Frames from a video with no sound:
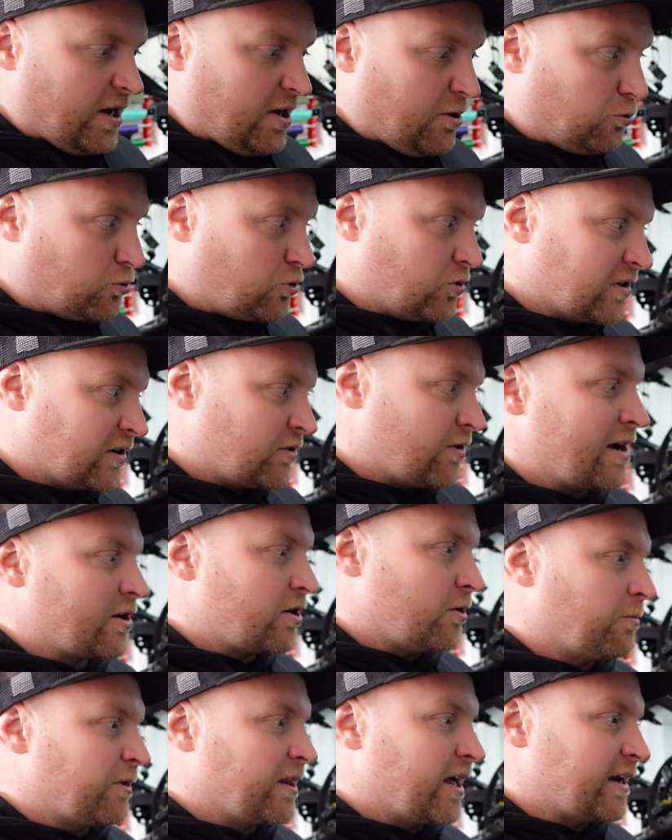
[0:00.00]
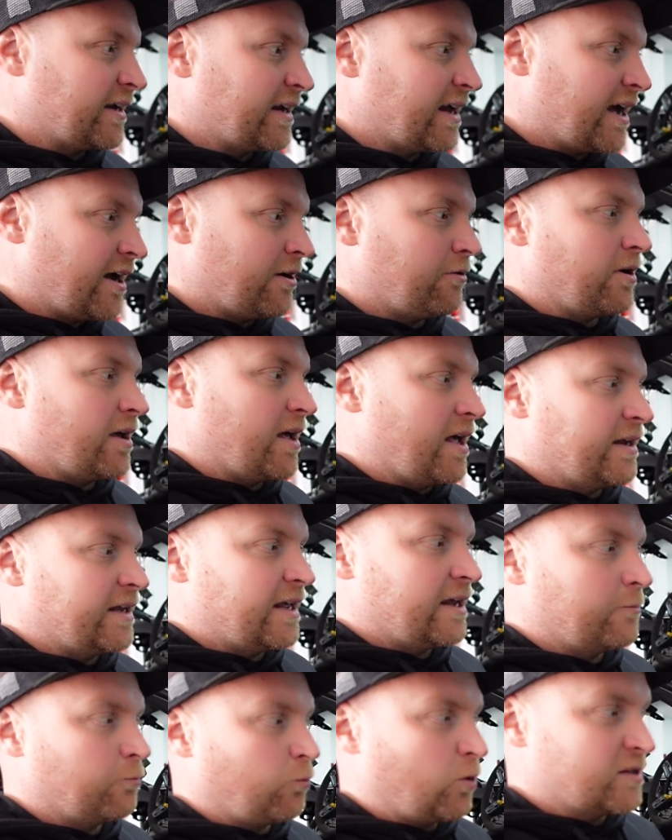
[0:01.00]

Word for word: we're going to crack on with that now, and then